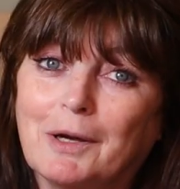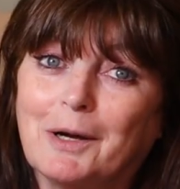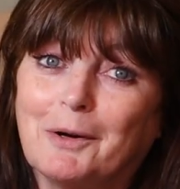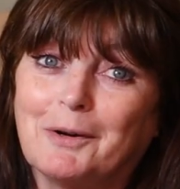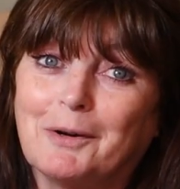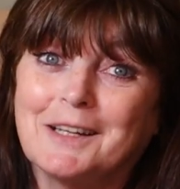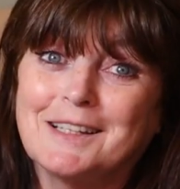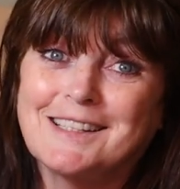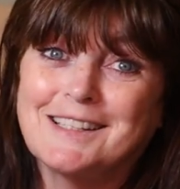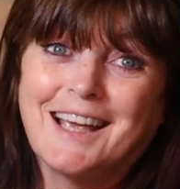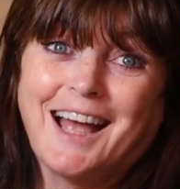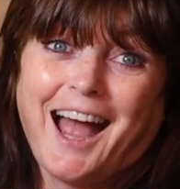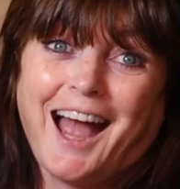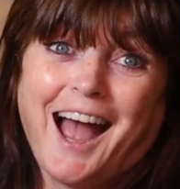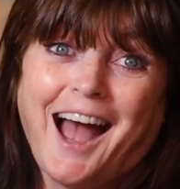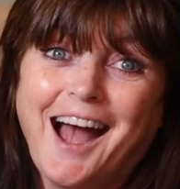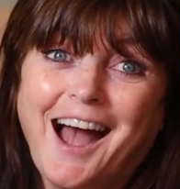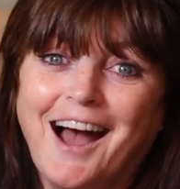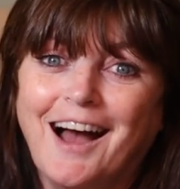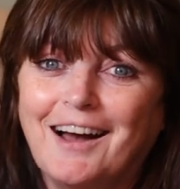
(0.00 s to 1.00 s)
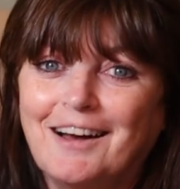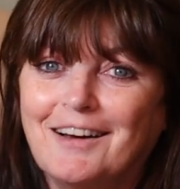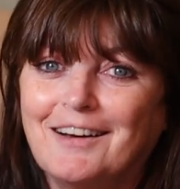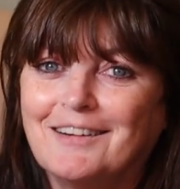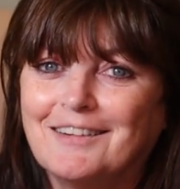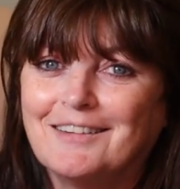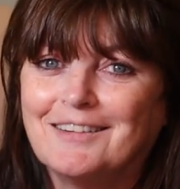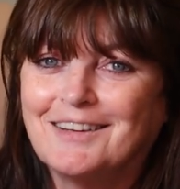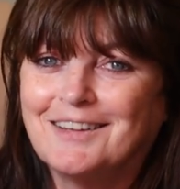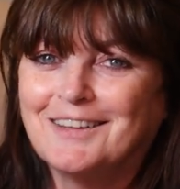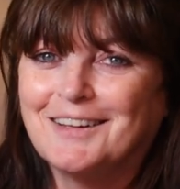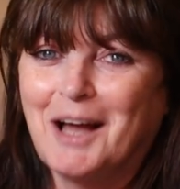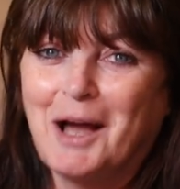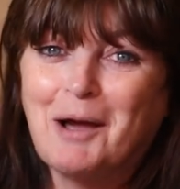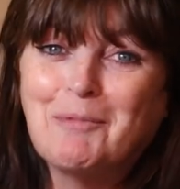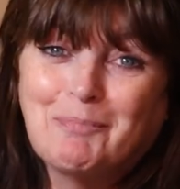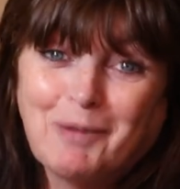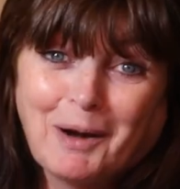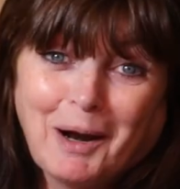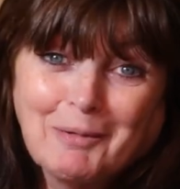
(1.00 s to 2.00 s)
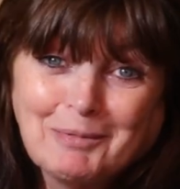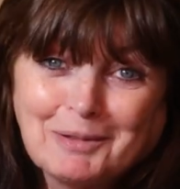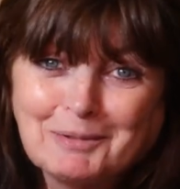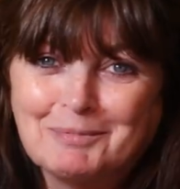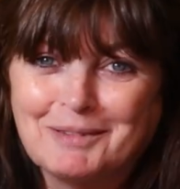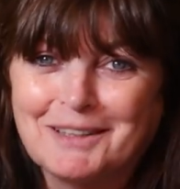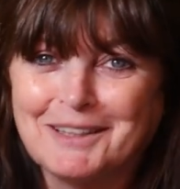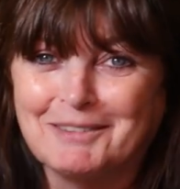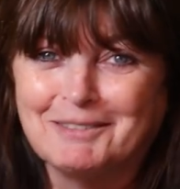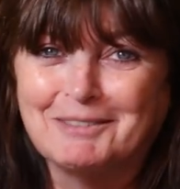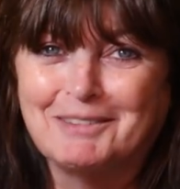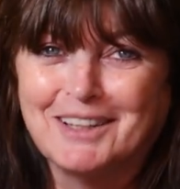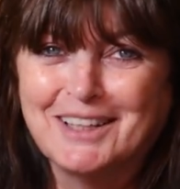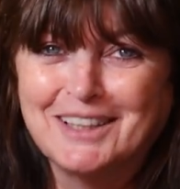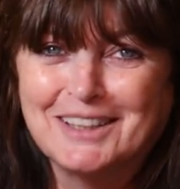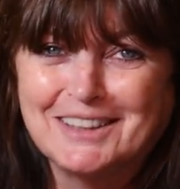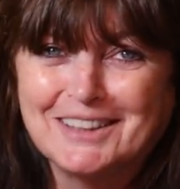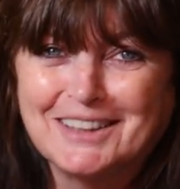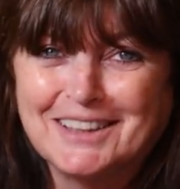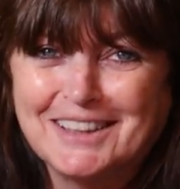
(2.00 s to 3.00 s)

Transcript: wear it. I probably will.